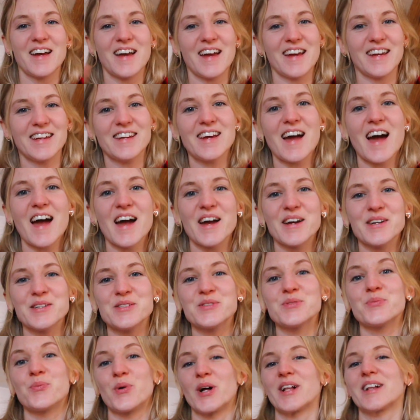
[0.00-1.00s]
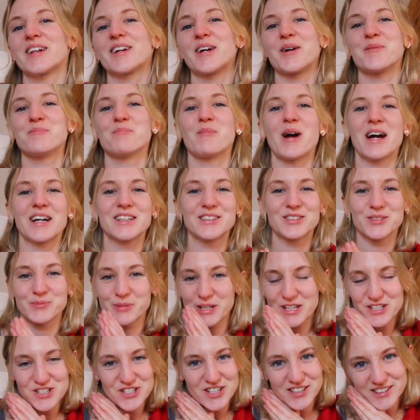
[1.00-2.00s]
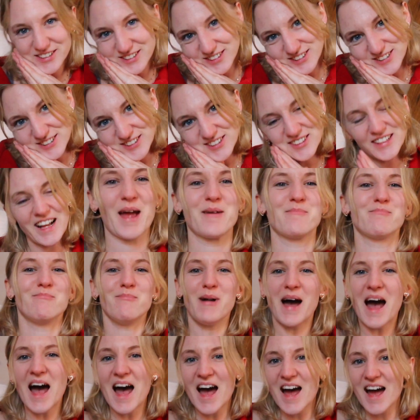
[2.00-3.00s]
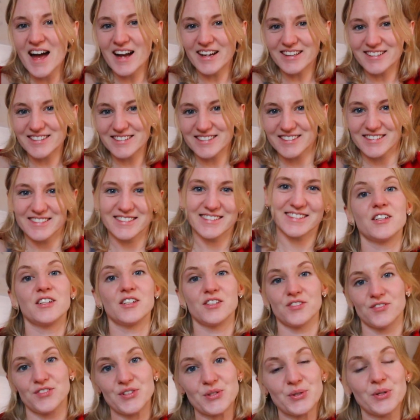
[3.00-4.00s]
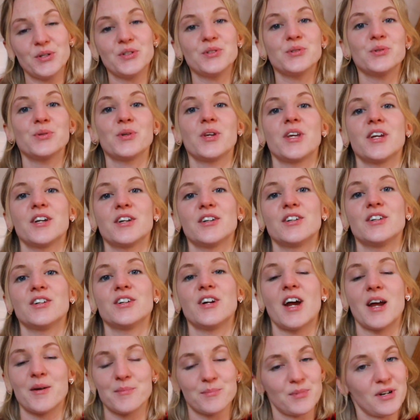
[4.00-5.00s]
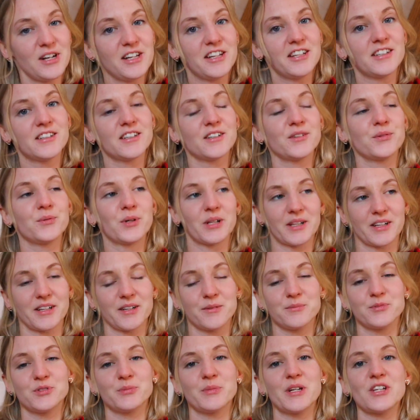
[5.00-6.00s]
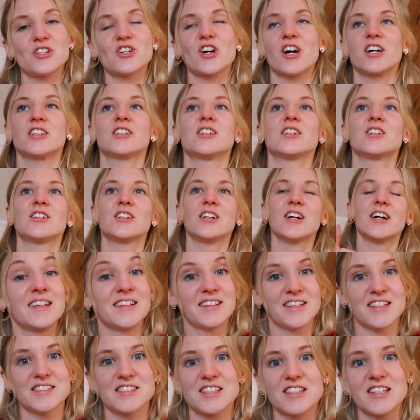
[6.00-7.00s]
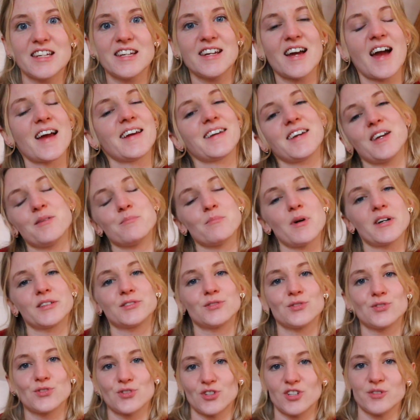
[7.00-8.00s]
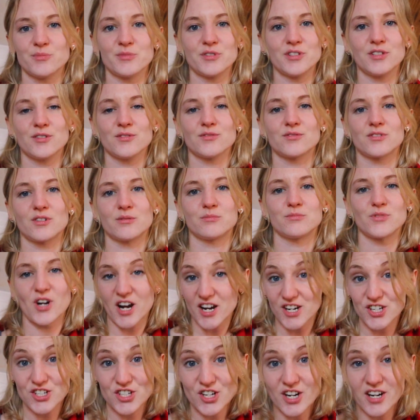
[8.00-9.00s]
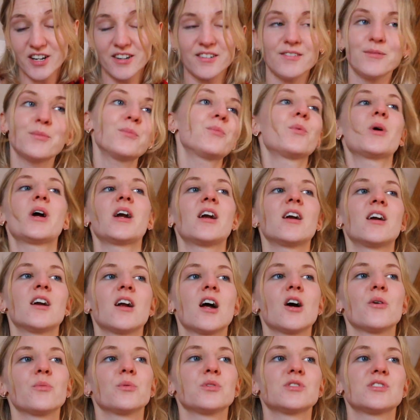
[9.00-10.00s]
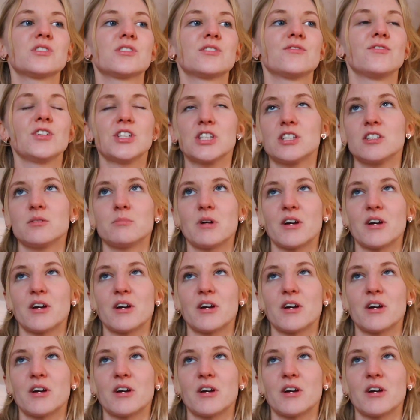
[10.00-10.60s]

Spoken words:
Hey guys, welcome back to my channel. I'm back. If you're new here, I'm Paulina. Welcome to my channel. Yesterday I came back to Germany from Russia, where I was visiting